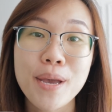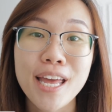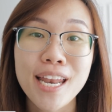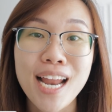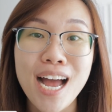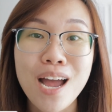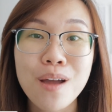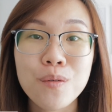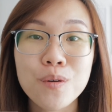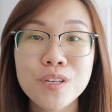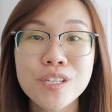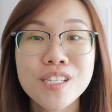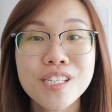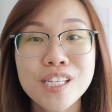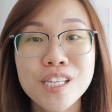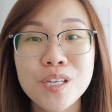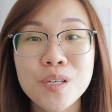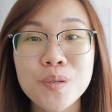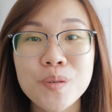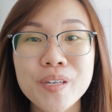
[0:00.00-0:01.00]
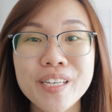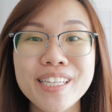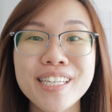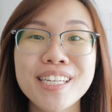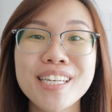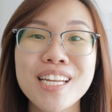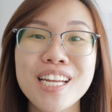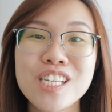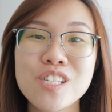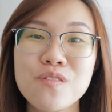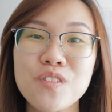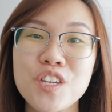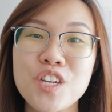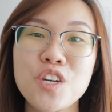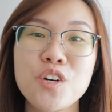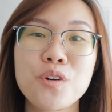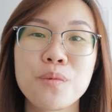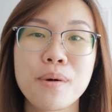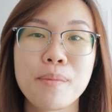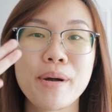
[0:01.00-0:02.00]
and I will see you in the next
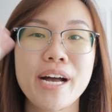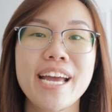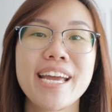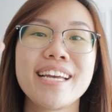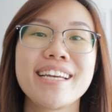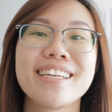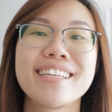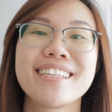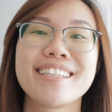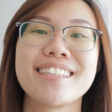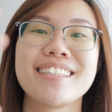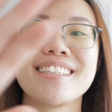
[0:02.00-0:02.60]
video. Bye bye.